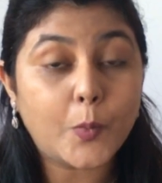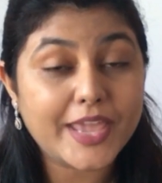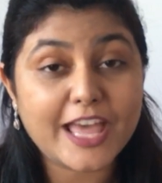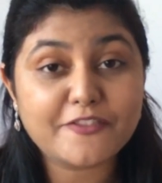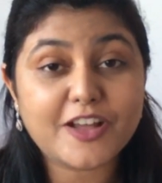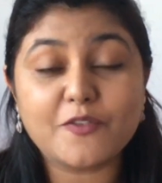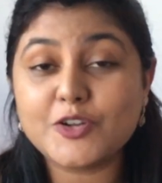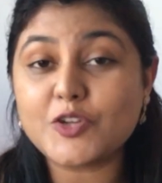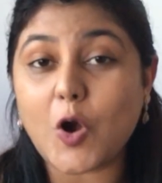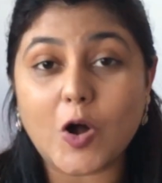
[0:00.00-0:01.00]
We have
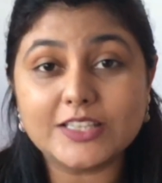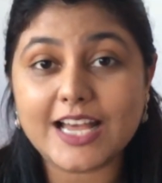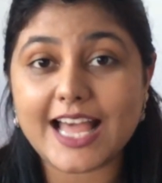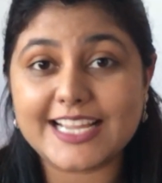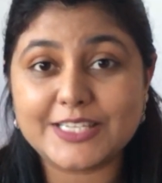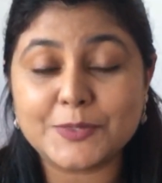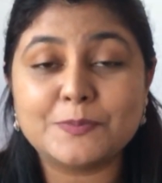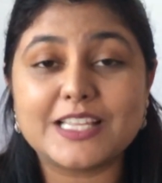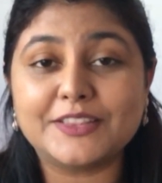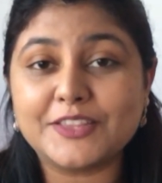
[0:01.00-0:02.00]
covered all the
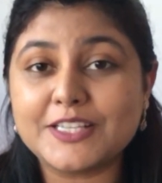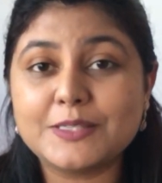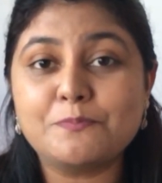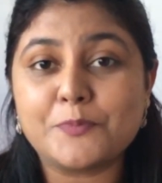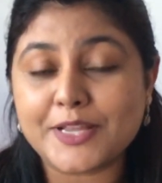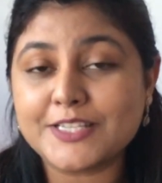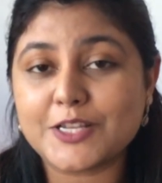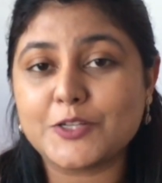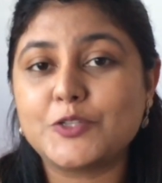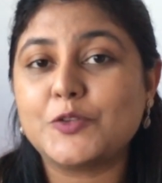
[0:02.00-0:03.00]
items, and this brings
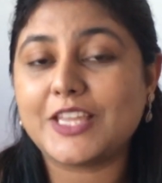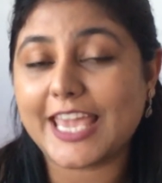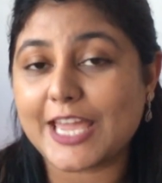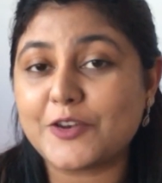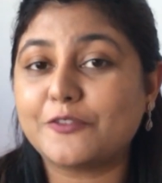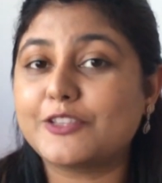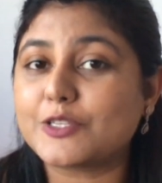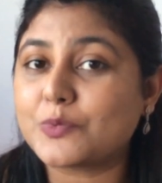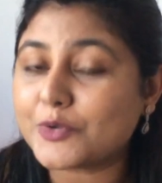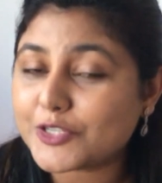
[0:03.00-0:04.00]
us to the end of
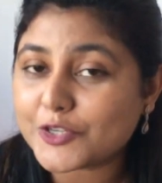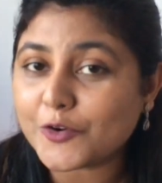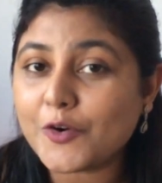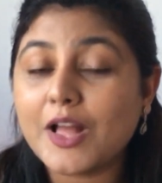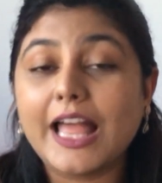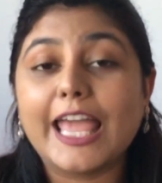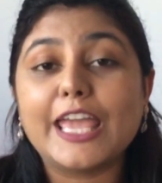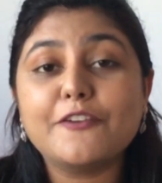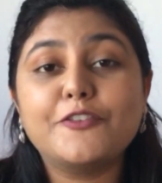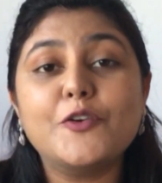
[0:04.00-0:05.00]
this video.
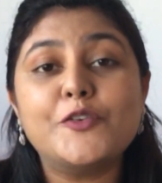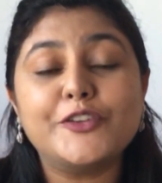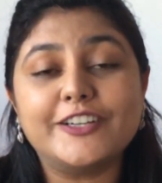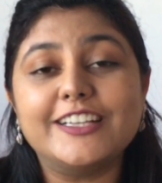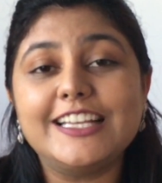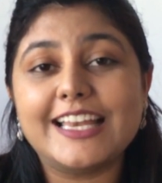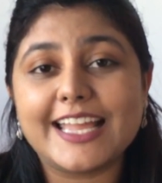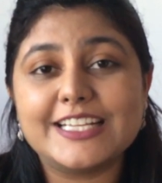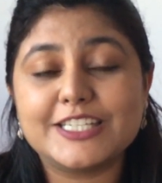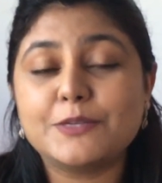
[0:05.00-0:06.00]
If you really
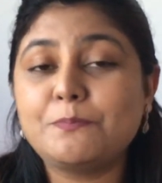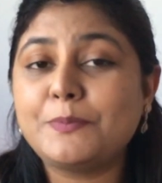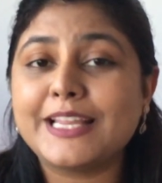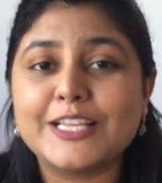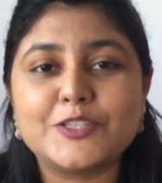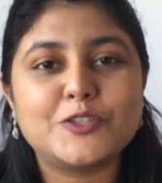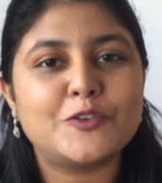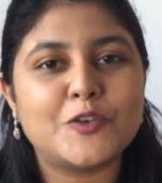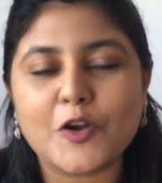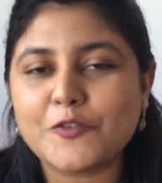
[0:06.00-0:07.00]
liked it, please do
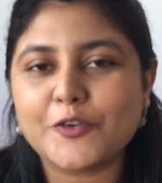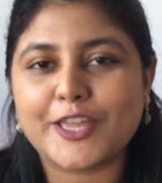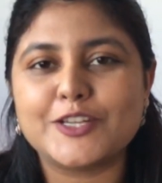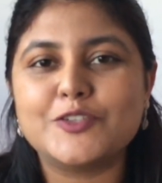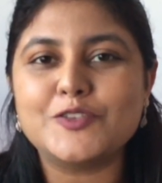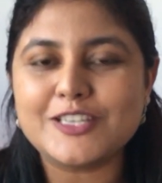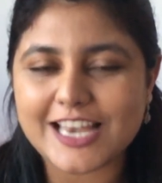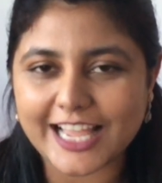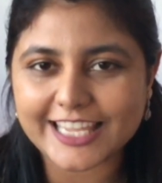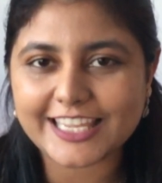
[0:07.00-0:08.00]
not forget to
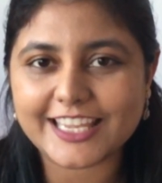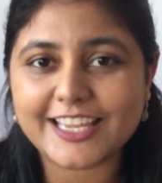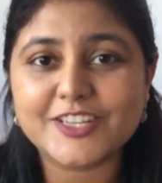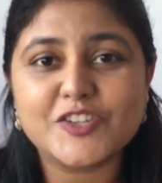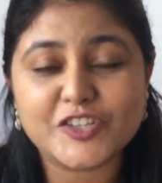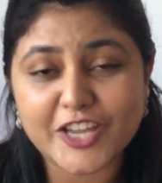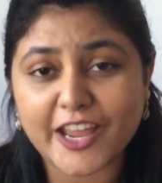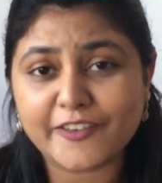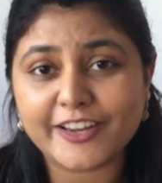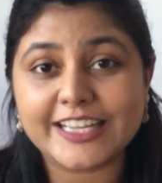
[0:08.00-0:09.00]
like it,
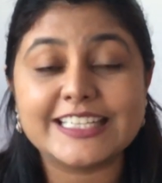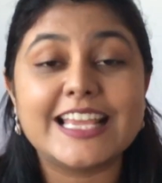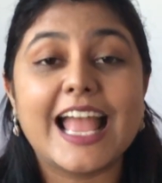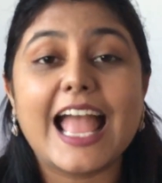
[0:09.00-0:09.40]
share it,